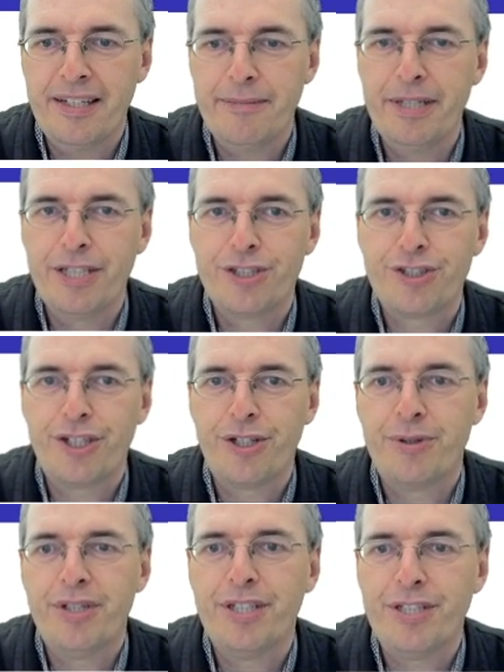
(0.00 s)
image.
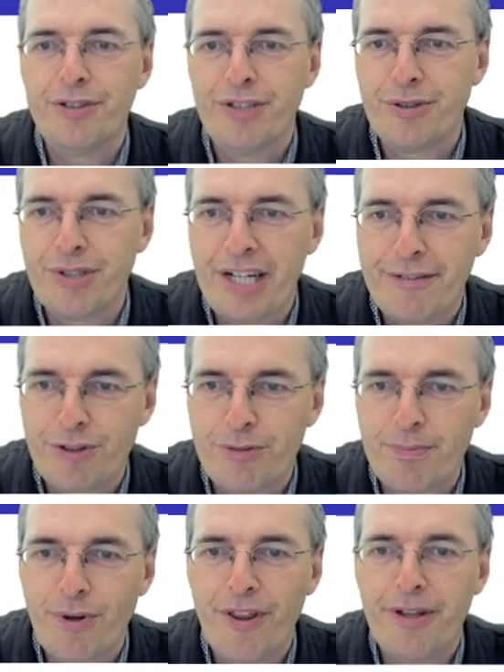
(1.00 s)
So you don't have to
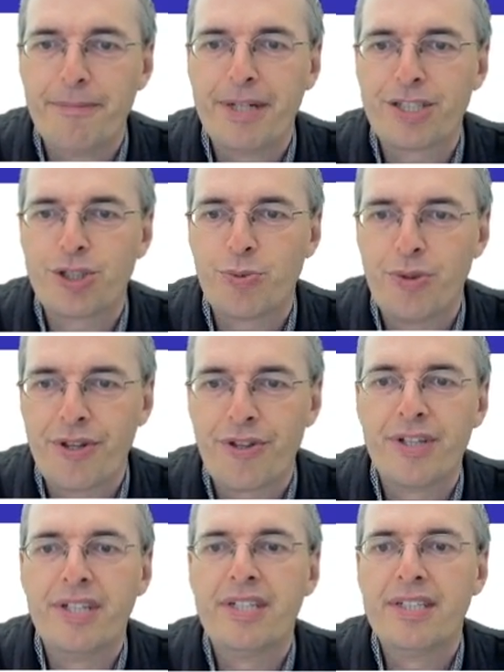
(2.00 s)
bother much
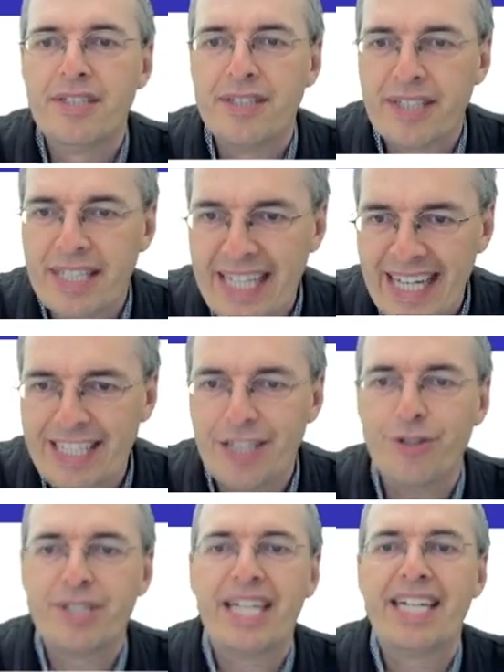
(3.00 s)
with getting
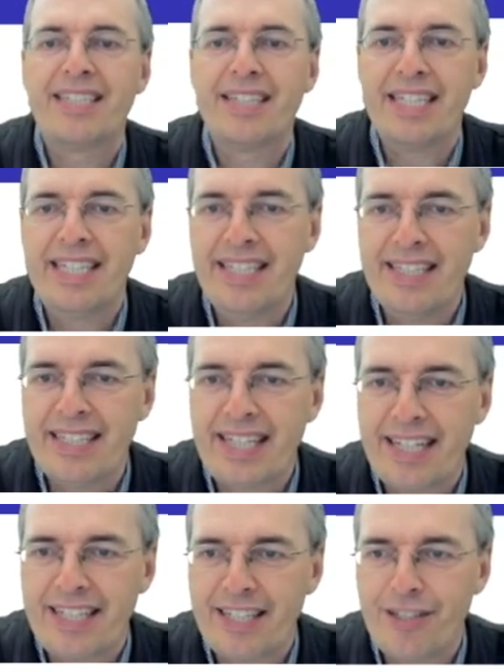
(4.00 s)
your data in and
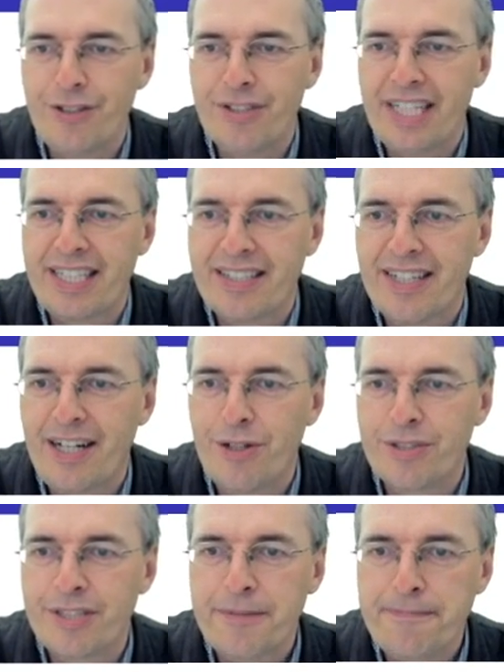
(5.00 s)
getting your data
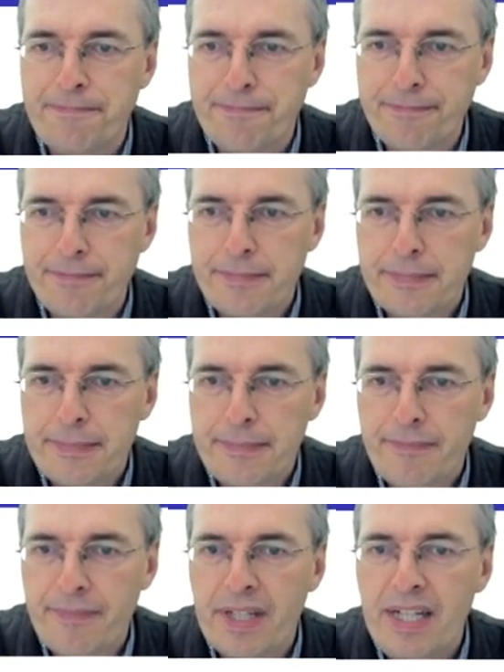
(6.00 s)
out.
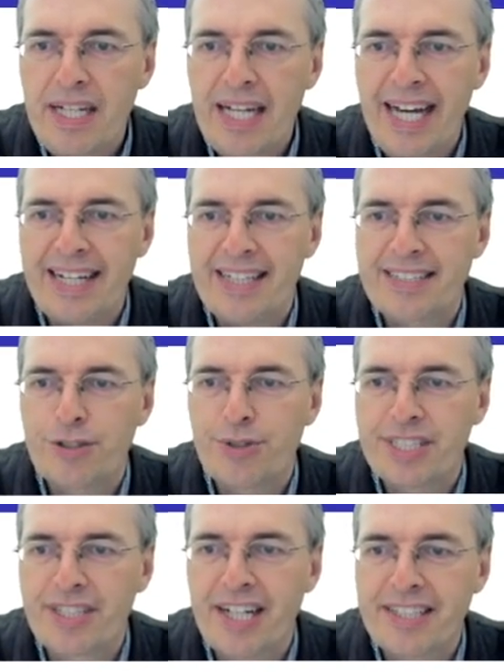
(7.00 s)
And as a
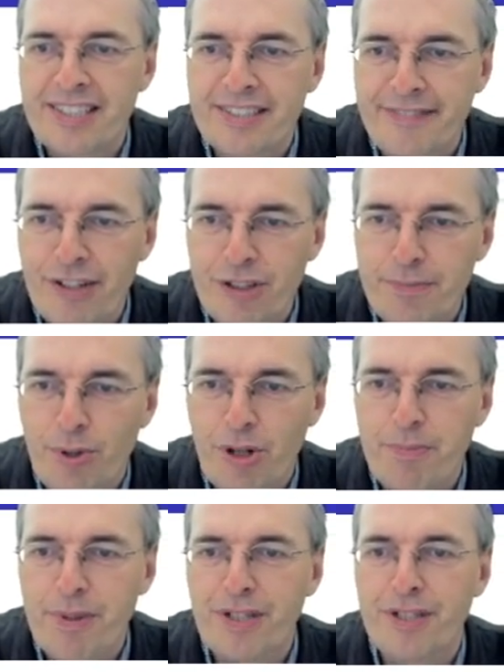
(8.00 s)
result, it's very
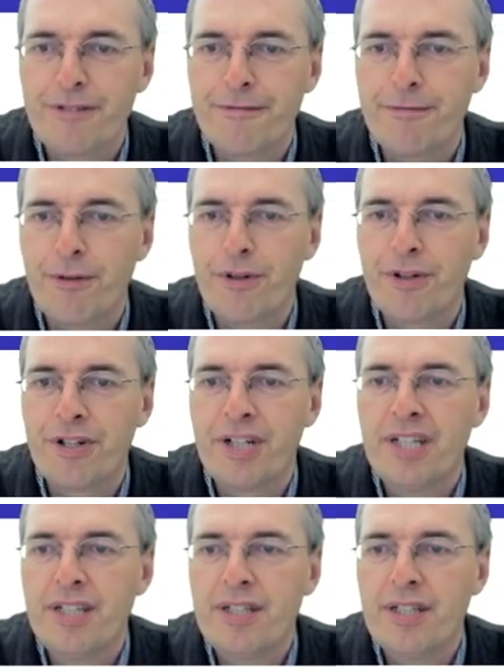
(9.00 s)
popular for
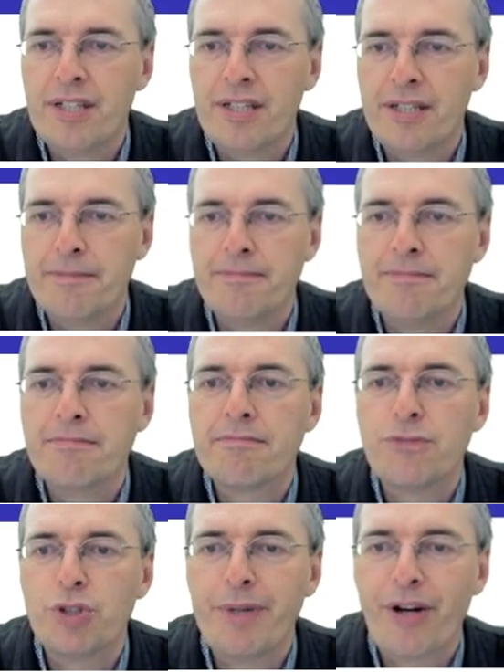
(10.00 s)
um,
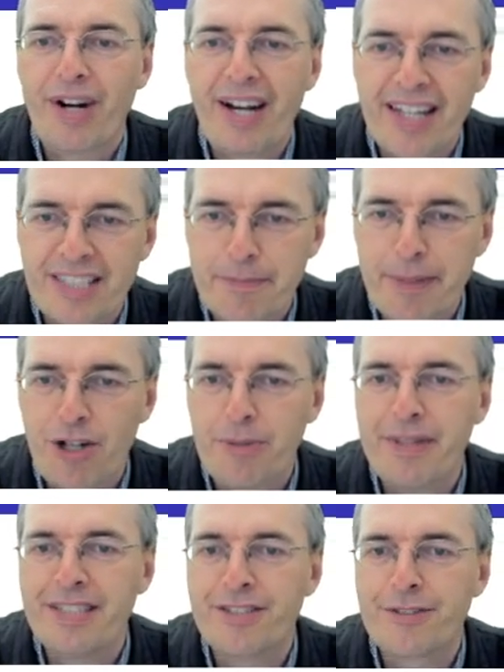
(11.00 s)
numerical
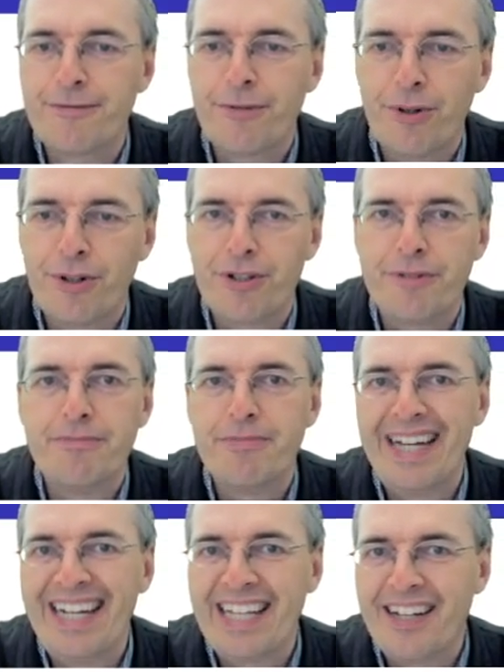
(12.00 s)
experiments for
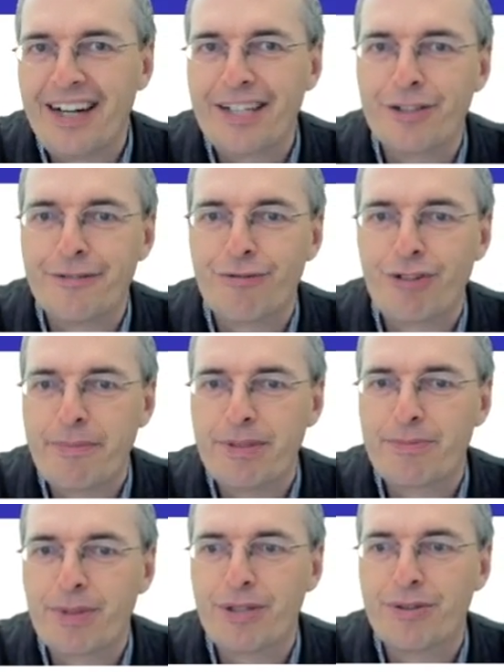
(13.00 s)
any kind of
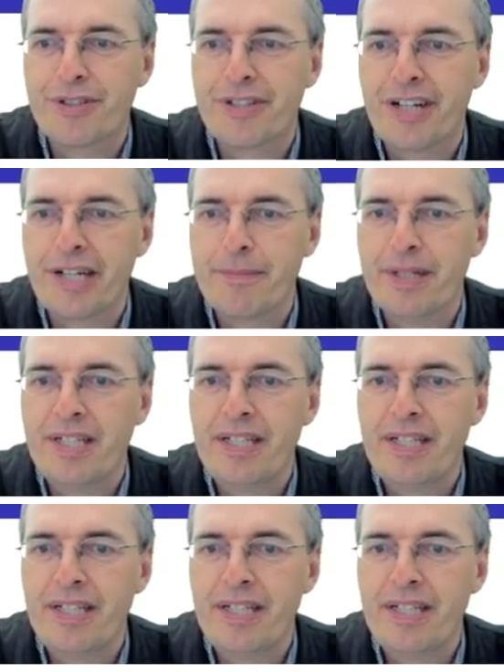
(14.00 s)
rapid prototype